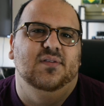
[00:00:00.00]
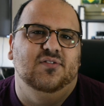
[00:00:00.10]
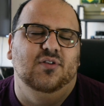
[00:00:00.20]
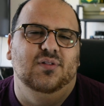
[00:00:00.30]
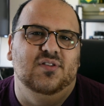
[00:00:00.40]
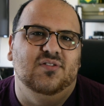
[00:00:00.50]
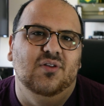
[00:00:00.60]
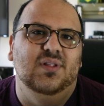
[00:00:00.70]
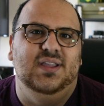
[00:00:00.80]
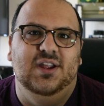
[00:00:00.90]

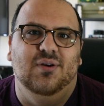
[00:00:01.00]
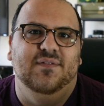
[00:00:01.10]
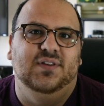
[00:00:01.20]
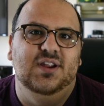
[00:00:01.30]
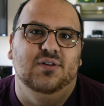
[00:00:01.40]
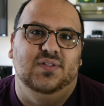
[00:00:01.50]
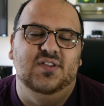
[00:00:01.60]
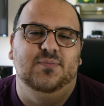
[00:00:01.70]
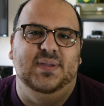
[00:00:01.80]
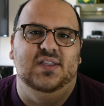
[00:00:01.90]
Slowly, year after year,
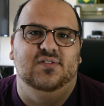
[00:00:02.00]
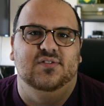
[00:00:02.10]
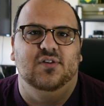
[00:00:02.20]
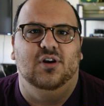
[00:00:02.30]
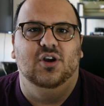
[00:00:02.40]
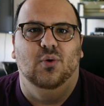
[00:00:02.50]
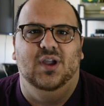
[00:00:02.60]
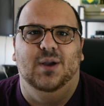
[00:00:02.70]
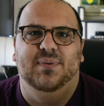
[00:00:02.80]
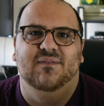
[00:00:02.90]
these pieces are
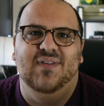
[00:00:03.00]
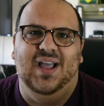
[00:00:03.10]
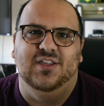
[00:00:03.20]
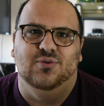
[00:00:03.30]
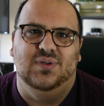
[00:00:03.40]
going up in value,